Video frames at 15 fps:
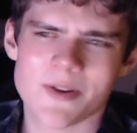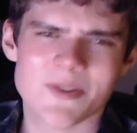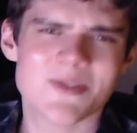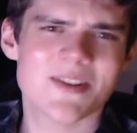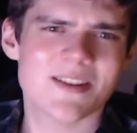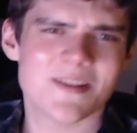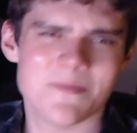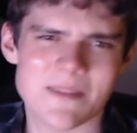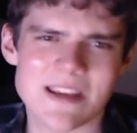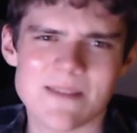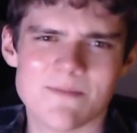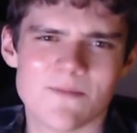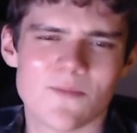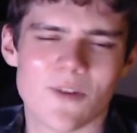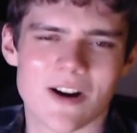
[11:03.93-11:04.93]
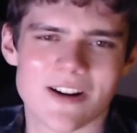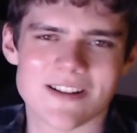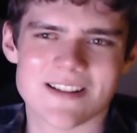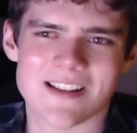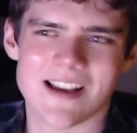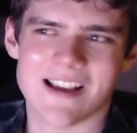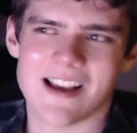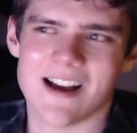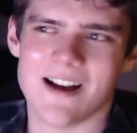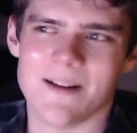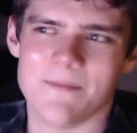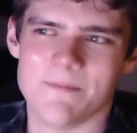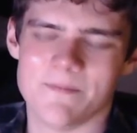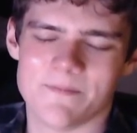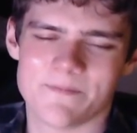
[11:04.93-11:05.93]
this meme where it's like,
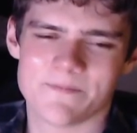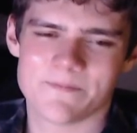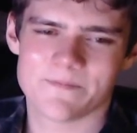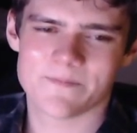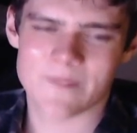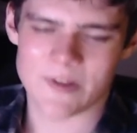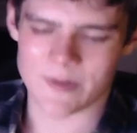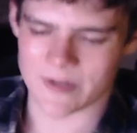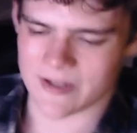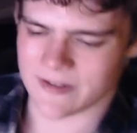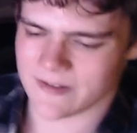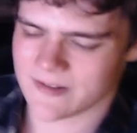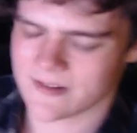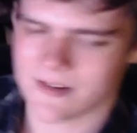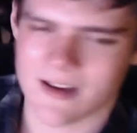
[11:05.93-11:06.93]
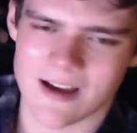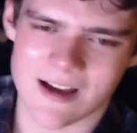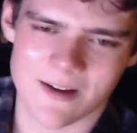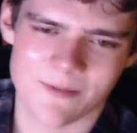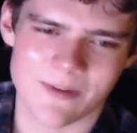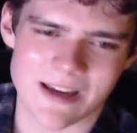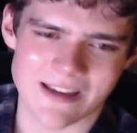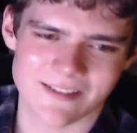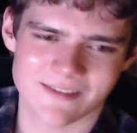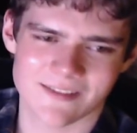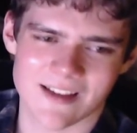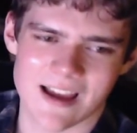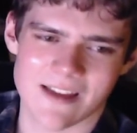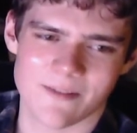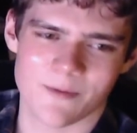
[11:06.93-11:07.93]
um, hold on, uh, wait,
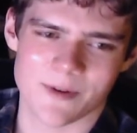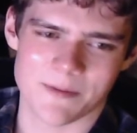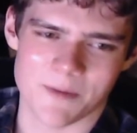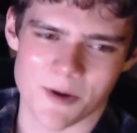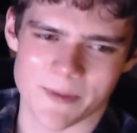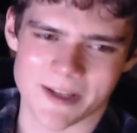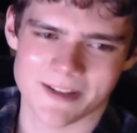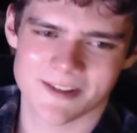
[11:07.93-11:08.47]
I one moment.